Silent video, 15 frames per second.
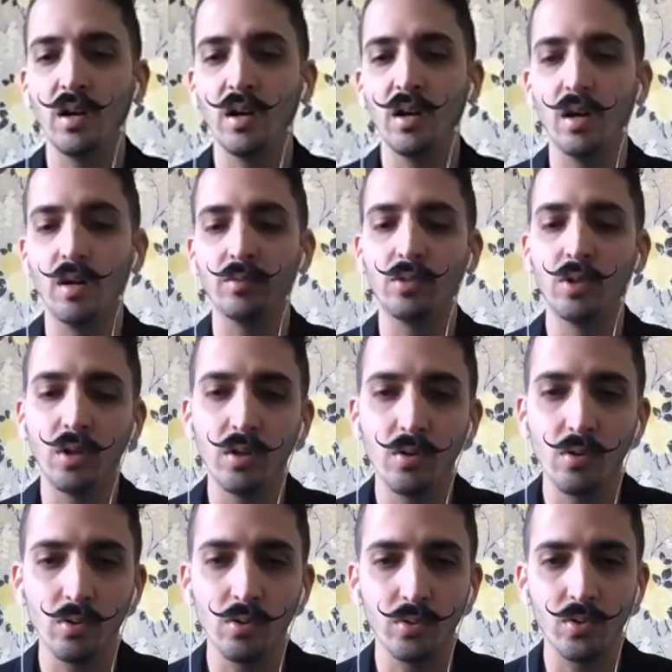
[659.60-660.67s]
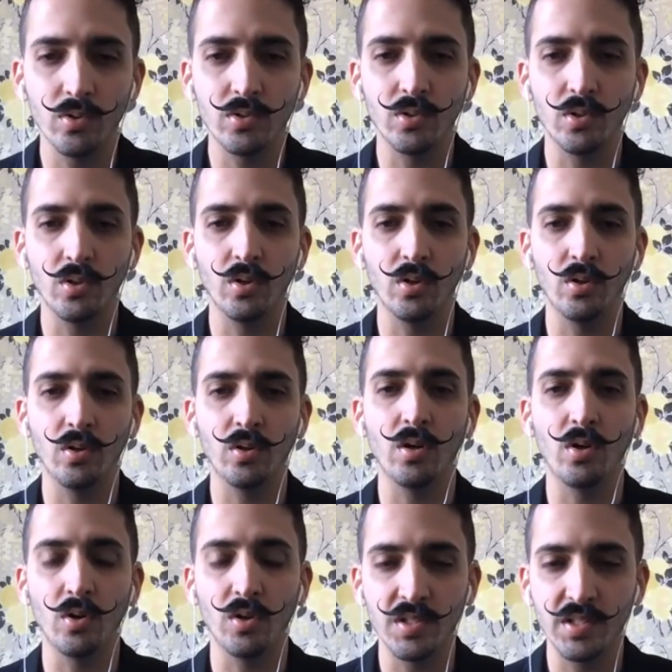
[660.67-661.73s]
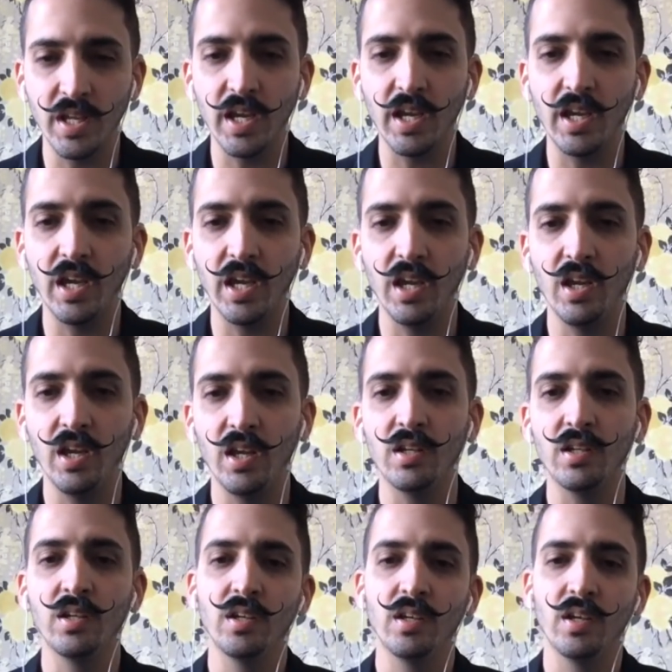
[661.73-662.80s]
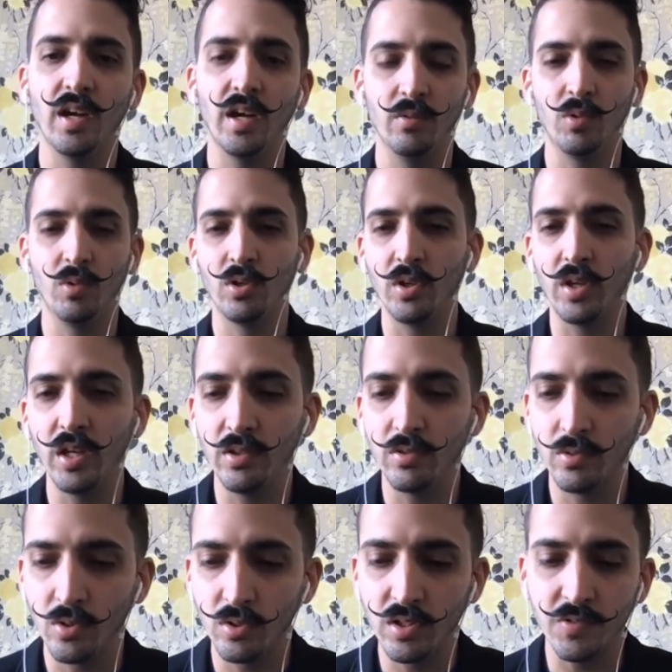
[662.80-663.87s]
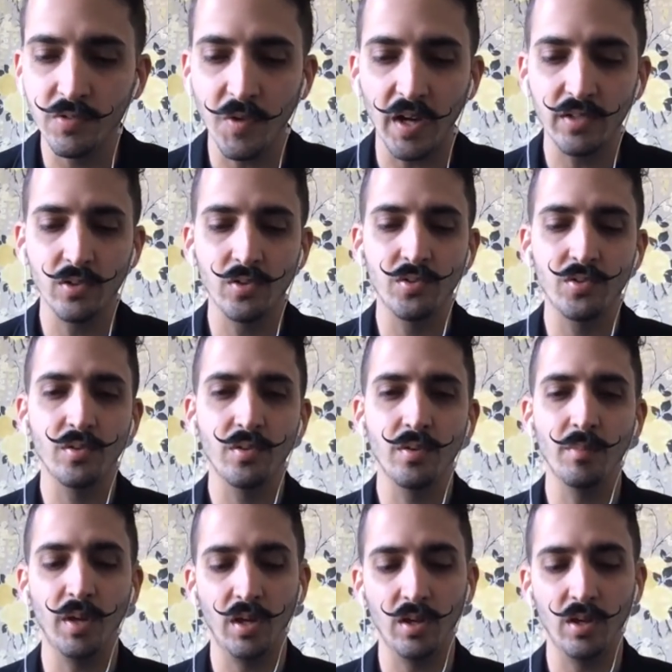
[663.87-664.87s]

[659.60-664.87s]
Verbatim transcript: uh, token holders are, are staking, and we're looking into all these factors